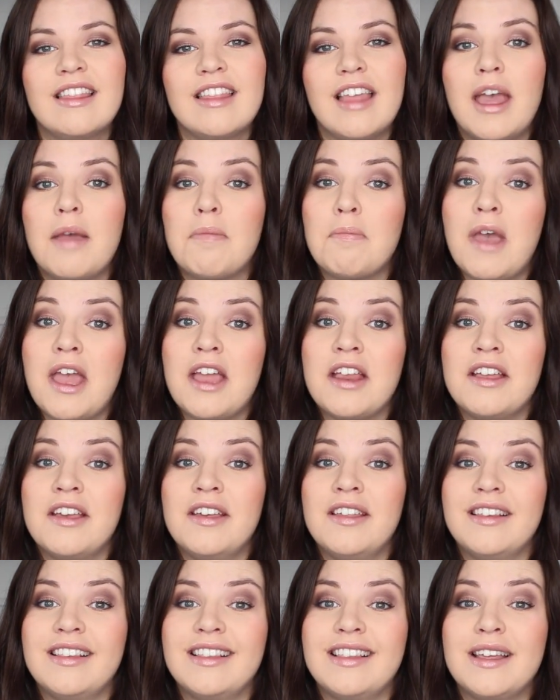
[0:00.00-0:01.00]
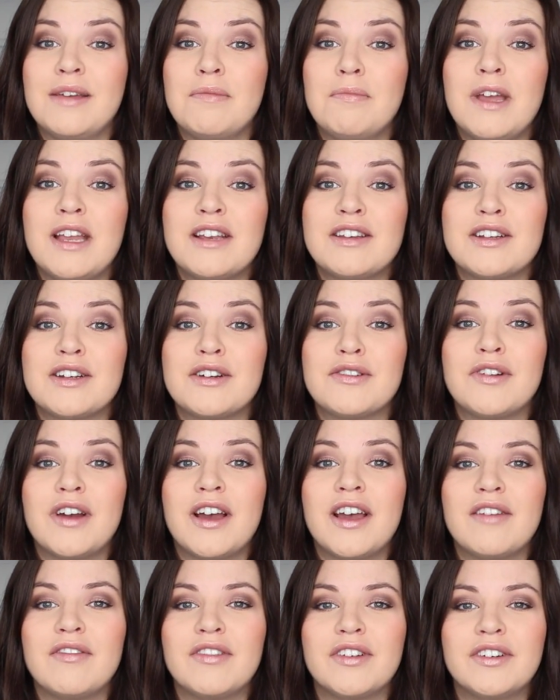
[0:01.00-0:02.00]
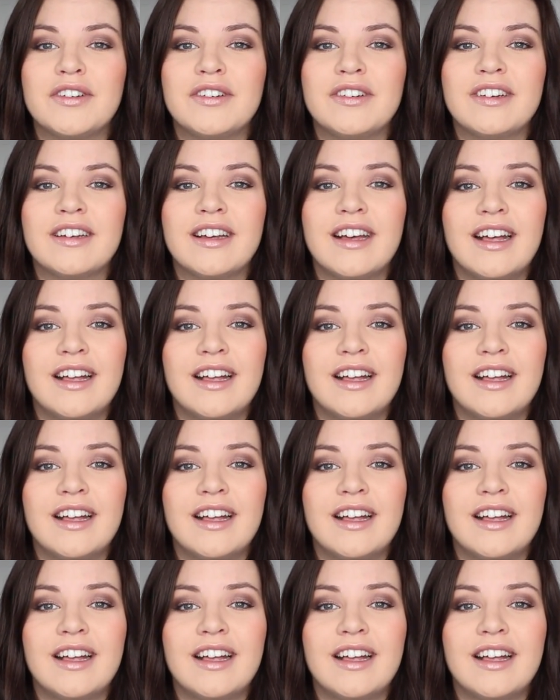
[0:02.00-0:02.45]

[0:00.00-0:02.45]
the impending arrival.